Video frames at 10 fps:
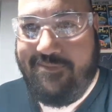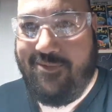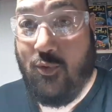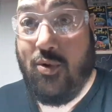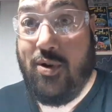
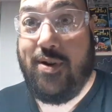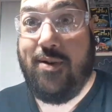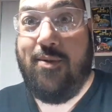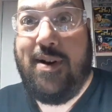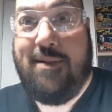wood or
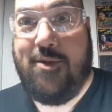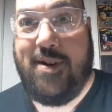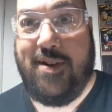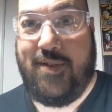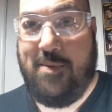whatever
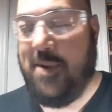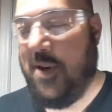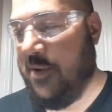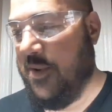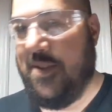else from the
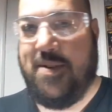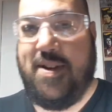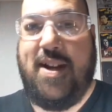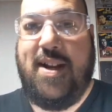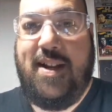hardware store.
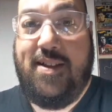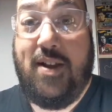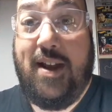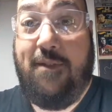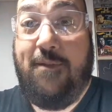So
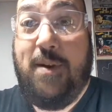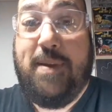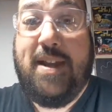I'm gonna flip you